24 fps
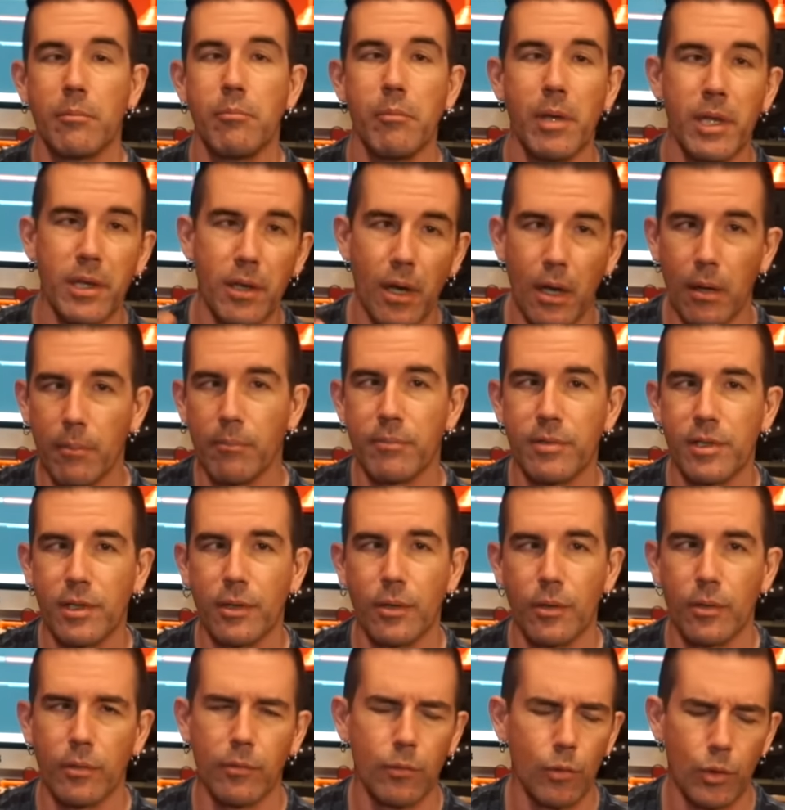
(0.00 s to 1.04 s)
the mid-hump,
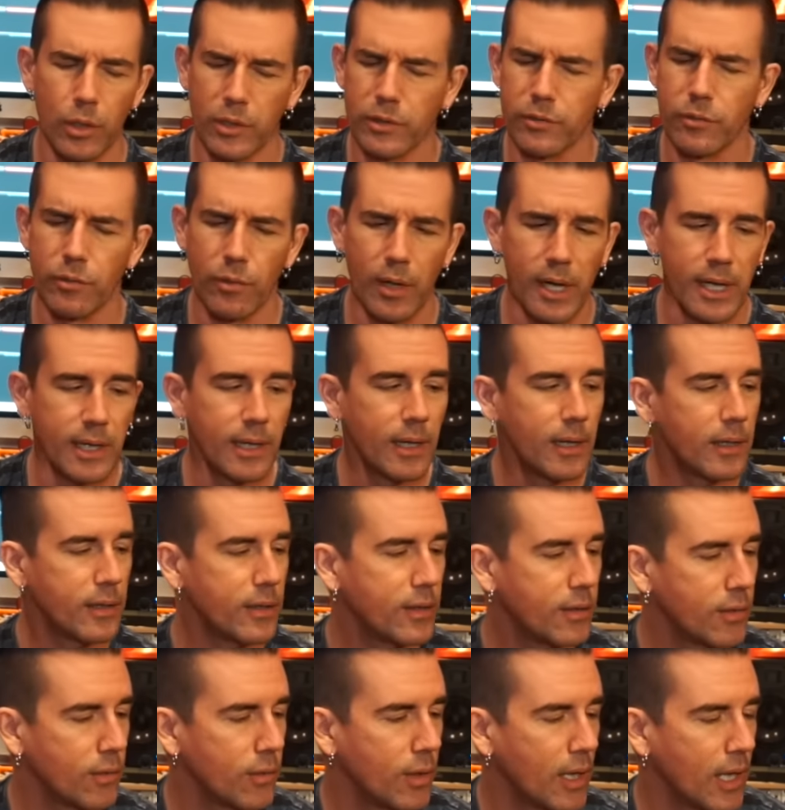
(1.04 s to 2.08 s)
so it works great
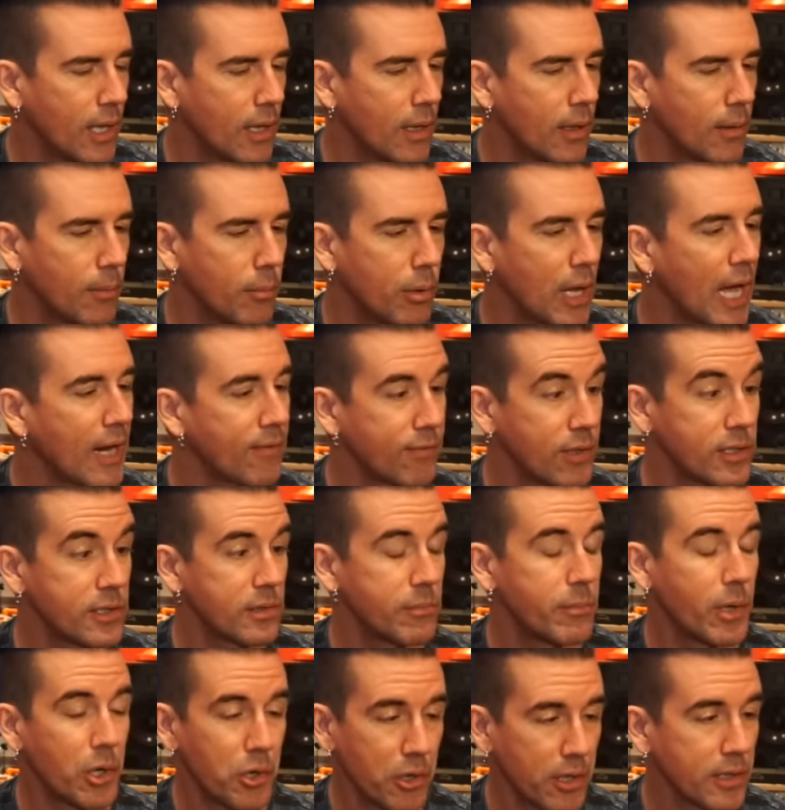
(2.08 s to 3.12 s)
into blackface
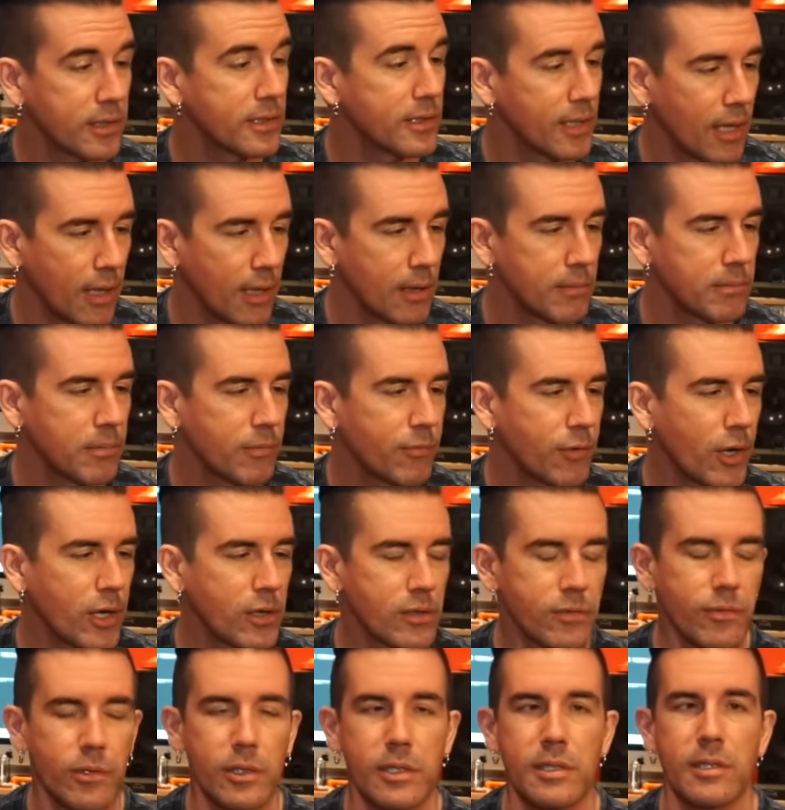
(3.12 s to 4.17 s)
American-style
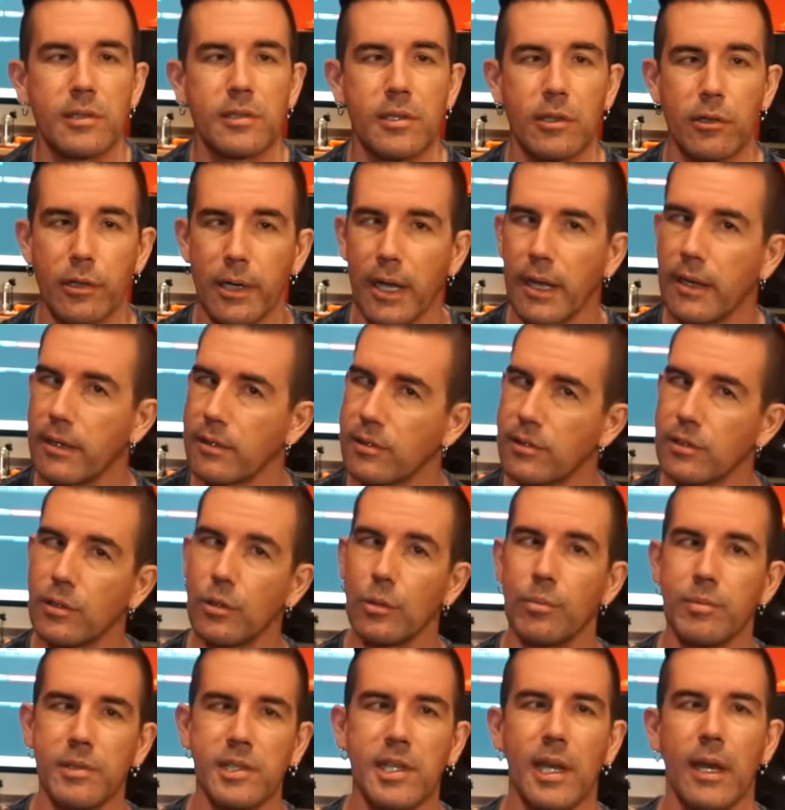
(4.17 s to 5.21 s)
amplifiers, for instance, that are kind of
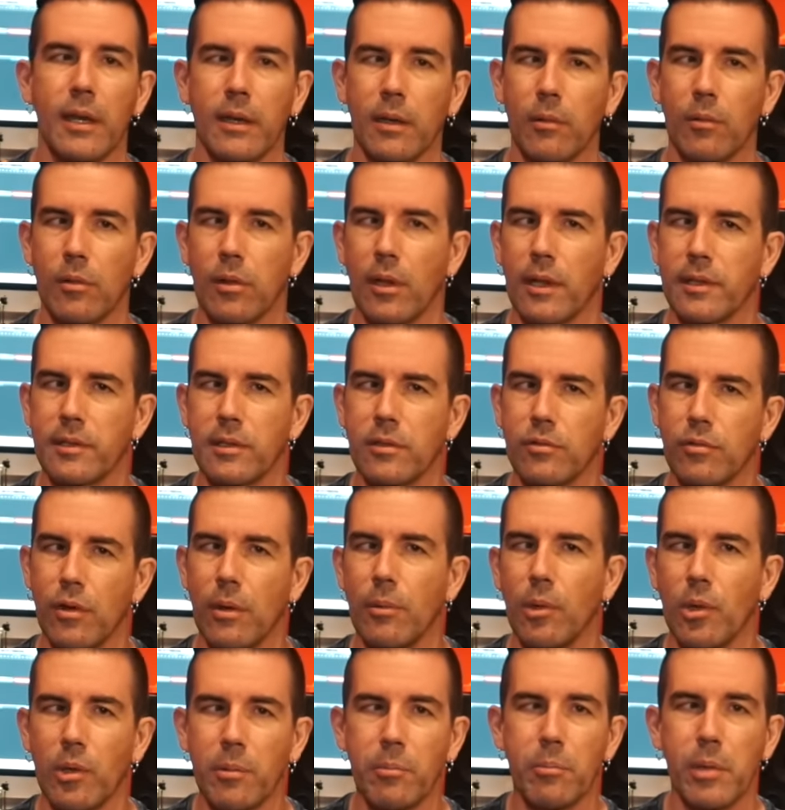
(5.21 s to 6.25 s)
scooped sounding with lots of
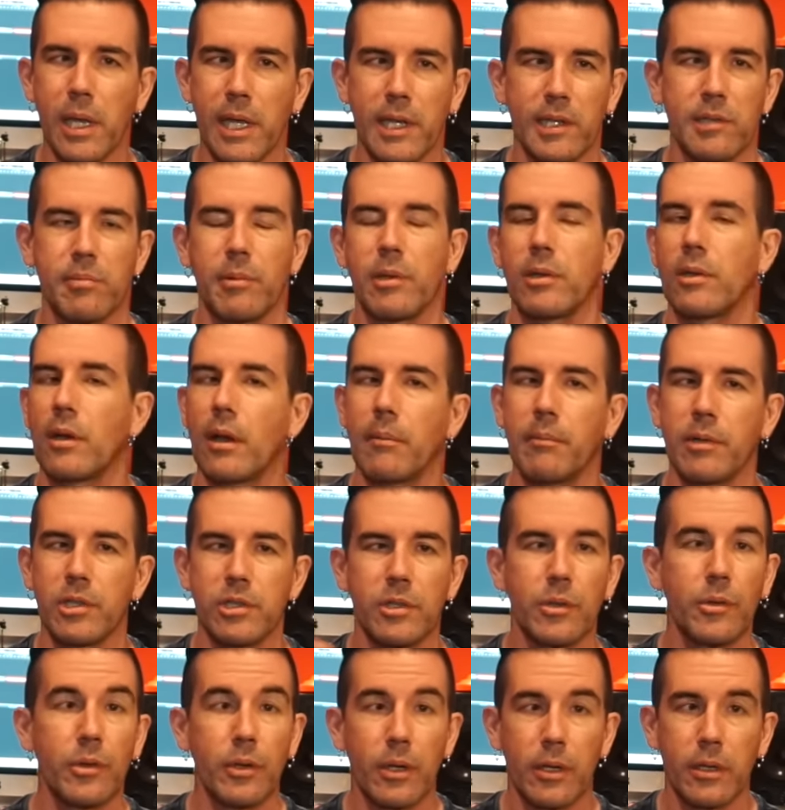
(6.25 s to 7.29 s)
treble and bass, but not
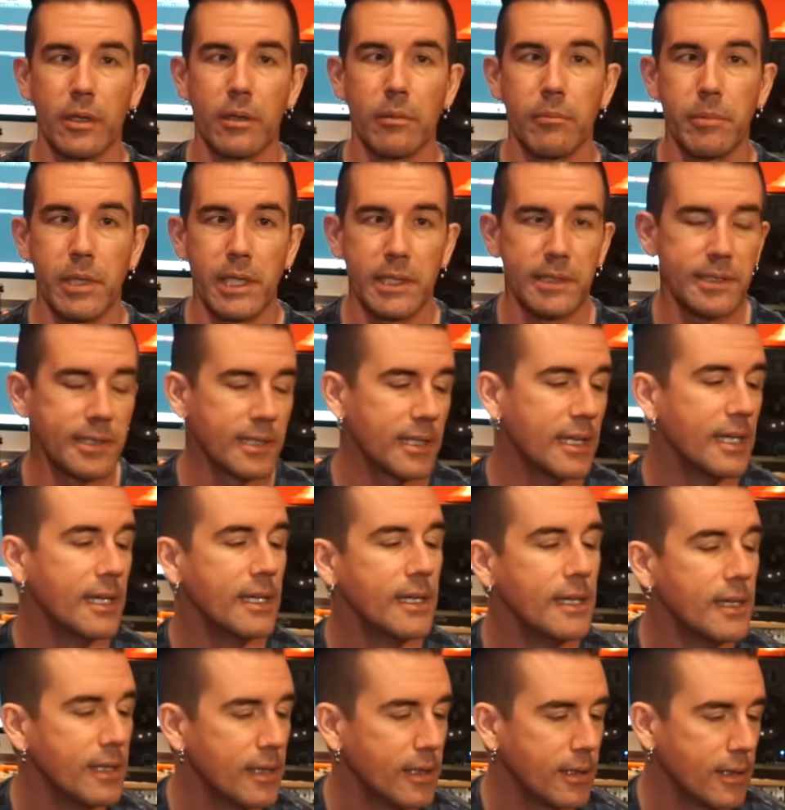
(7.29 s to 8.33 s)
much going on in the mids.
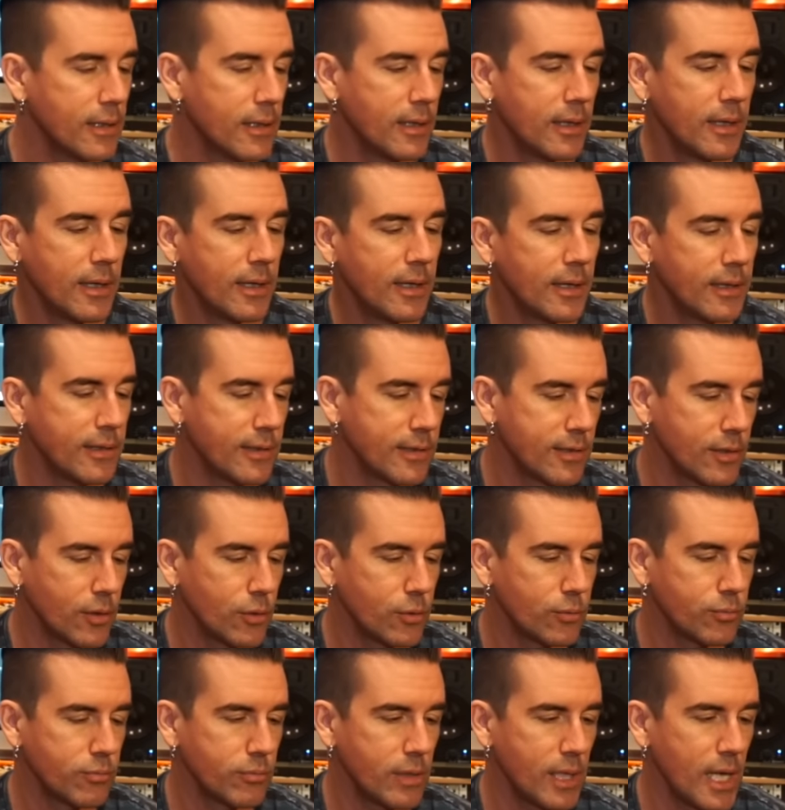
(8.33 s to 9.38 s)

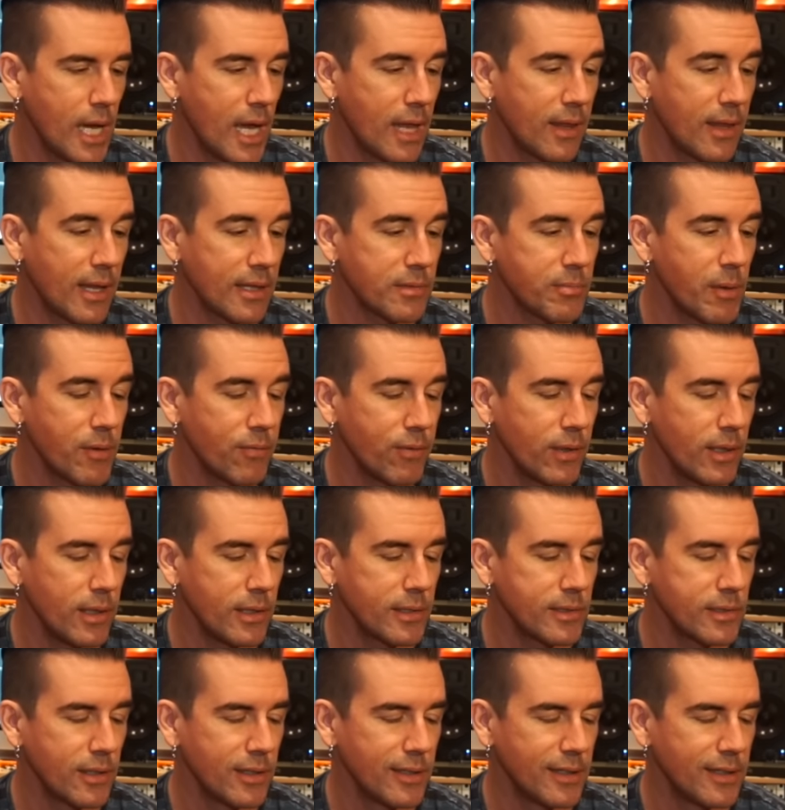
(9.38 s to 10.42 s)
So yeah, that's my
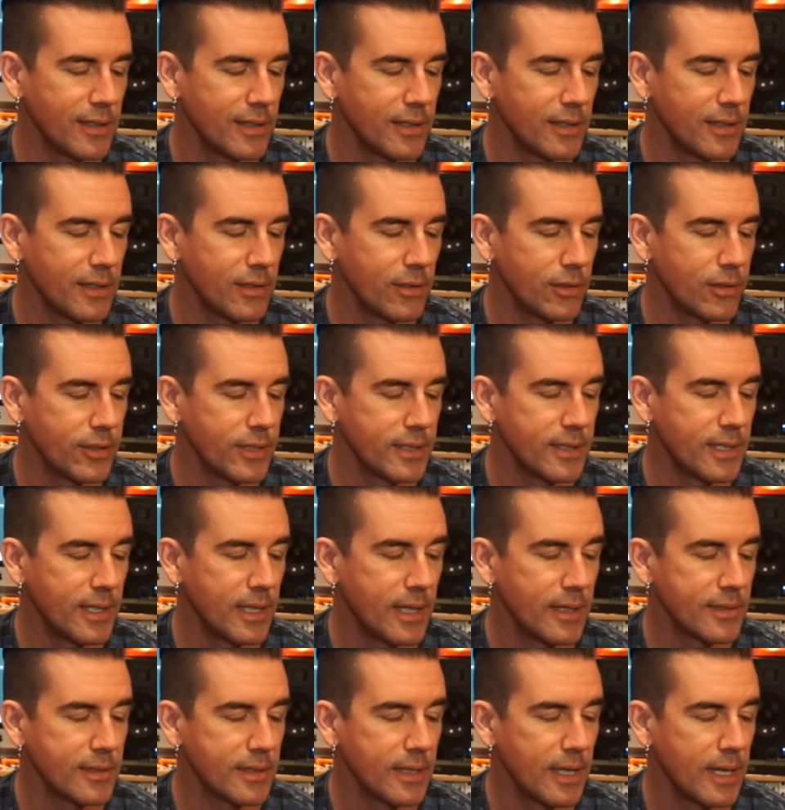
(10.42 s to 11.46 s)
feelings on the
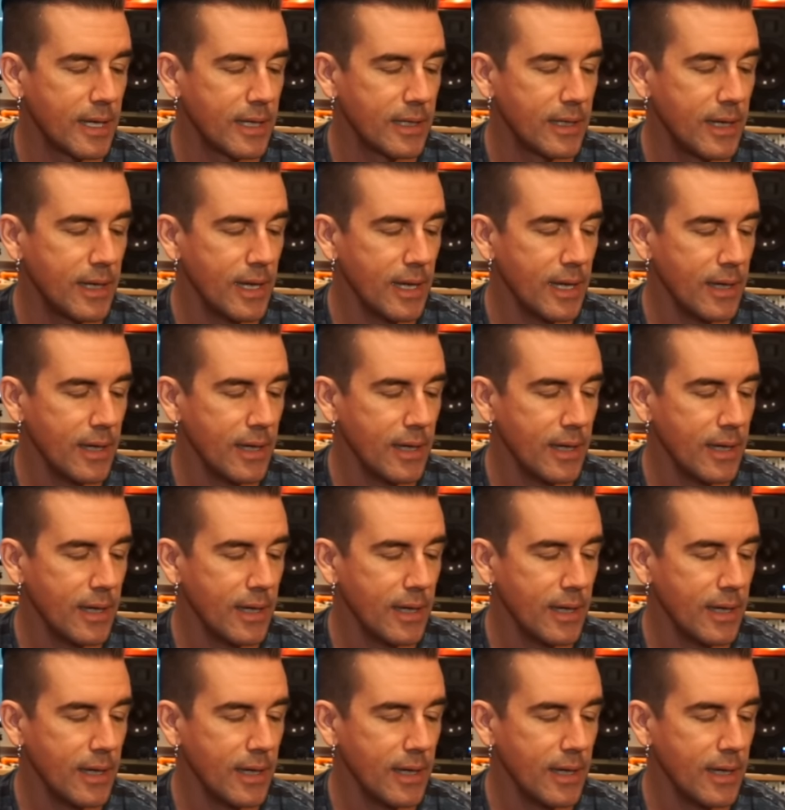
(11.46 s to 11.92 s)
TS9.